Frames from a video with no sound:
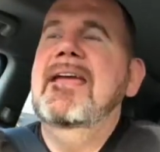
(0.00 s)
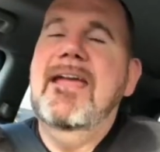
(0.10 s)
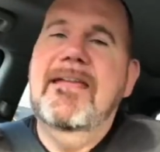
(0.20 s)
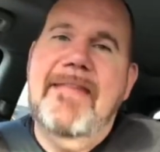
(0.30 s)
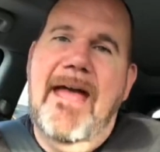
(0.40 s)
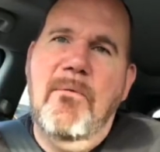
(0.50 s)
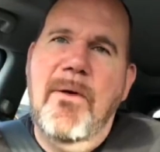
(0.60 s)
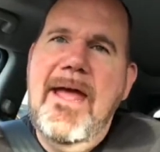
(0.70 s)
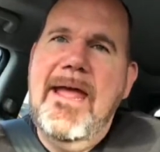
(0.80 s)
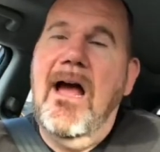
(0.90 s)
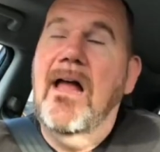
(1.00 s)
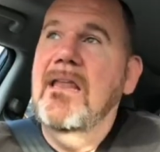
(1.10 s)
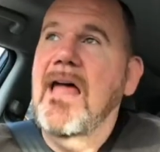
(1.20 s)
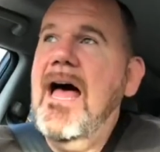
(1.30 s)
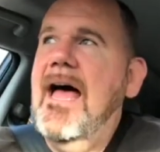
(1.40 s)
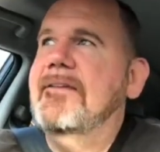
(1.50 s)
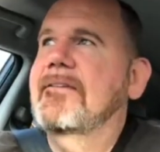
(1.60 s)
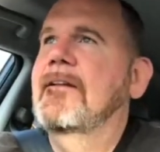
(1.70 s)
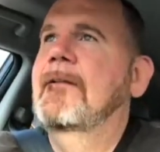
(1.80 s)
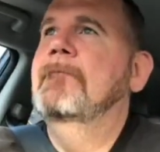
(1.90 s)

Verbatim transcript: in that way a lot,